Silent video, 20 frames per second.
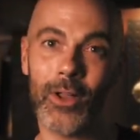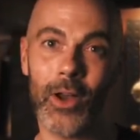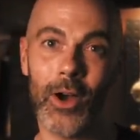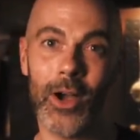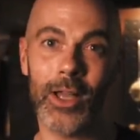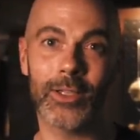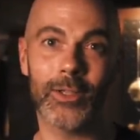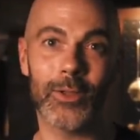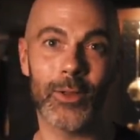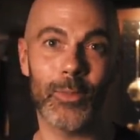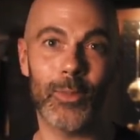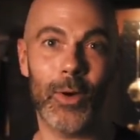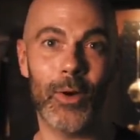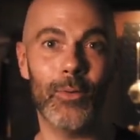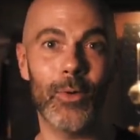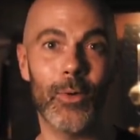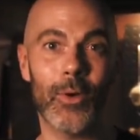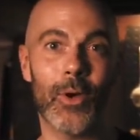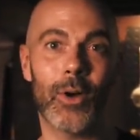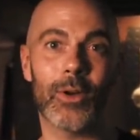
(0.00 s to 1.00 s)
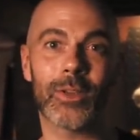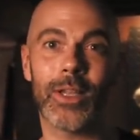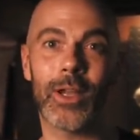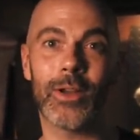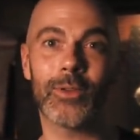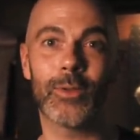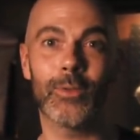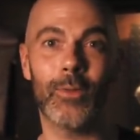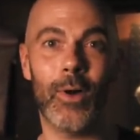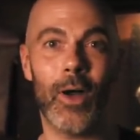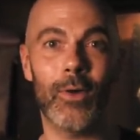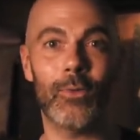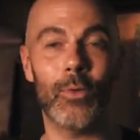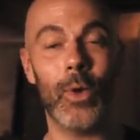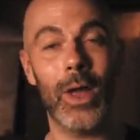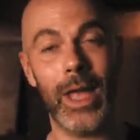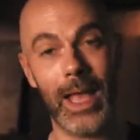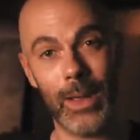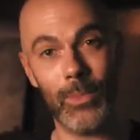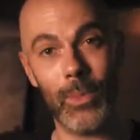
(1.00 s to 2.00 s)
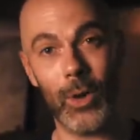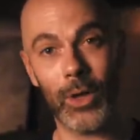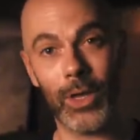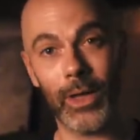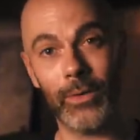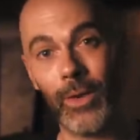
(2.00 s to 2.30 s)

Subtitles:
guide to the Bonneville Cocktail Survival Handbook.